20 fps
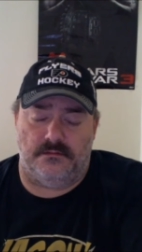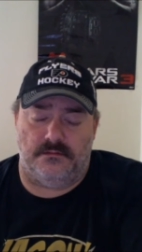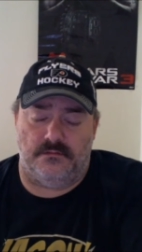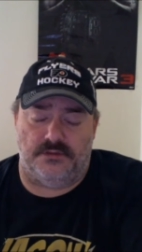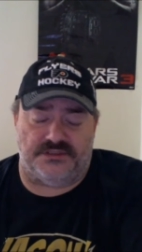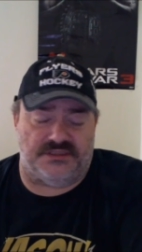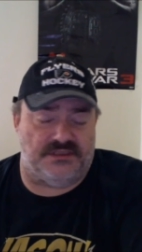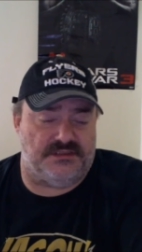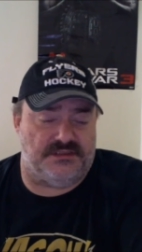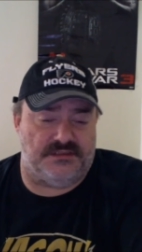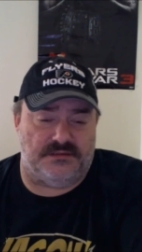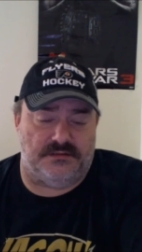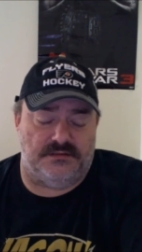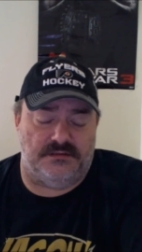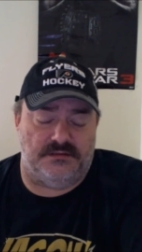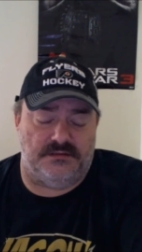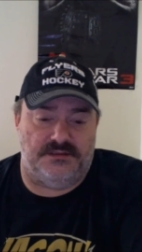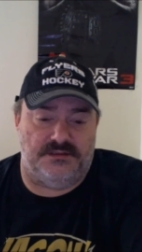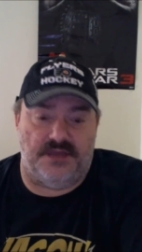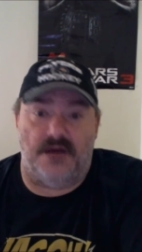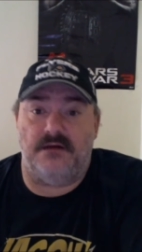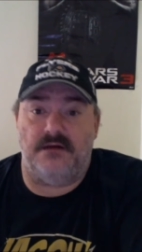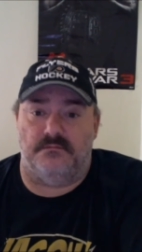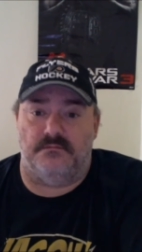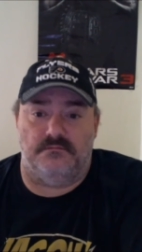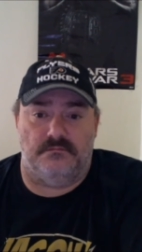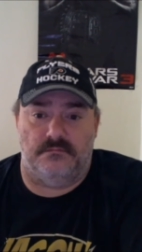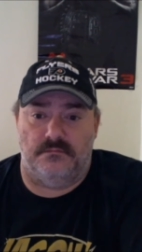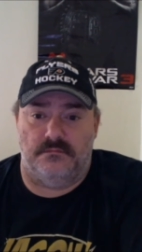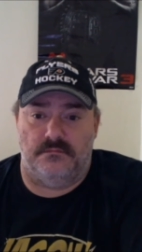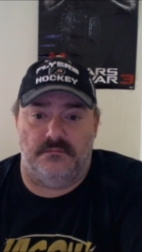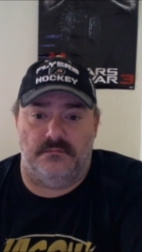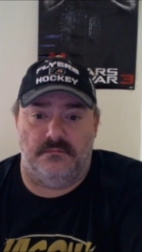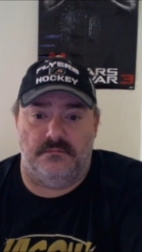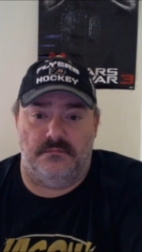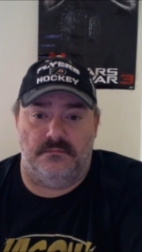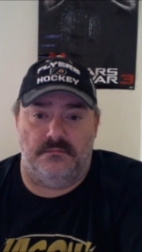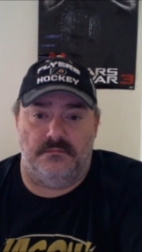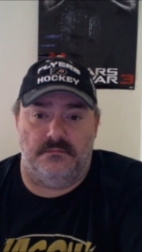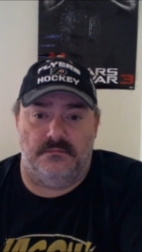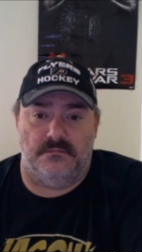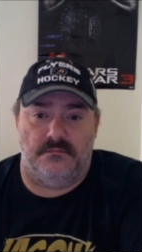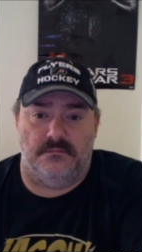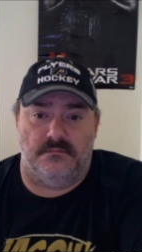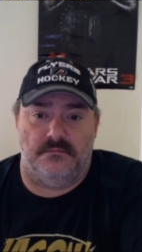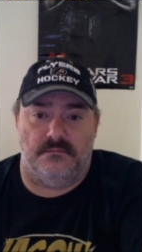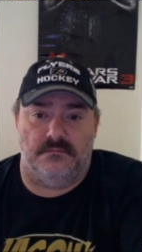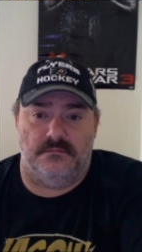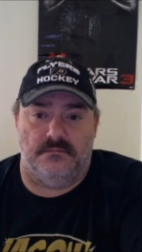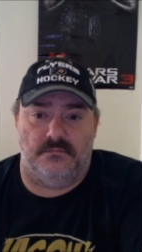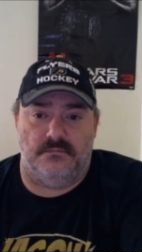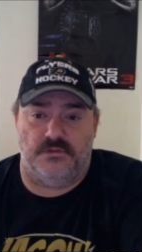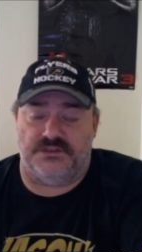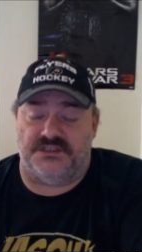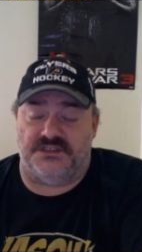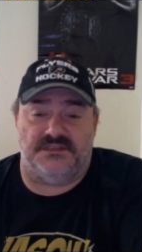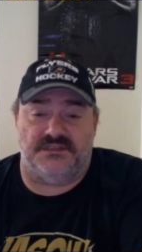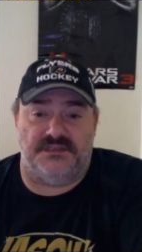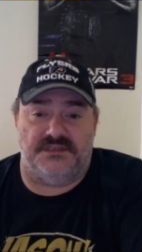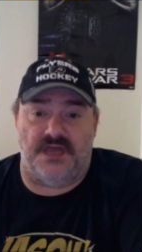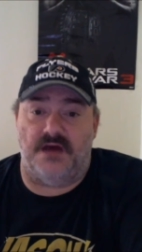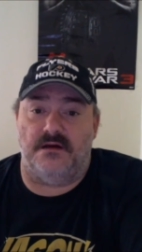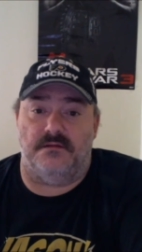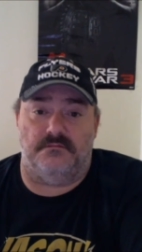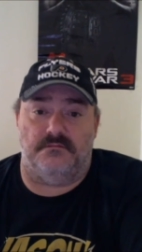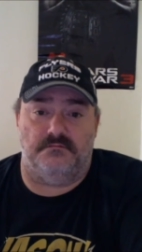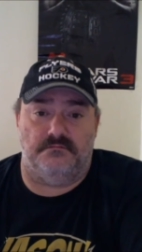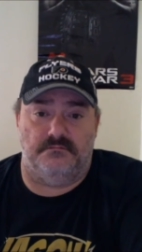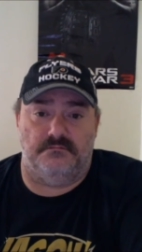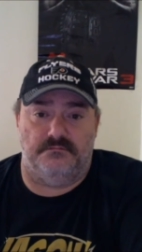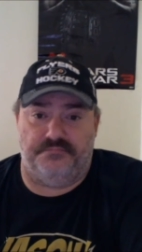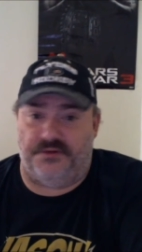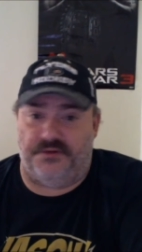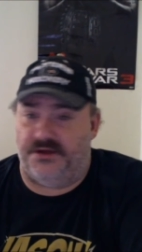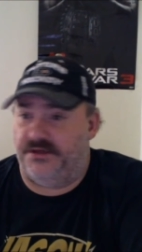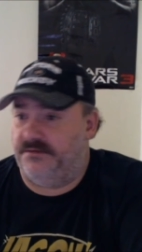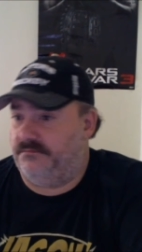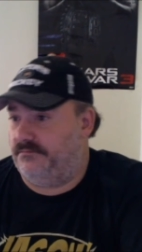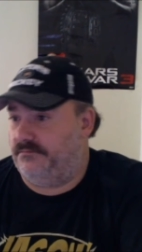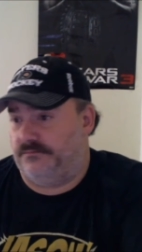which is dumb. Which is dumb, but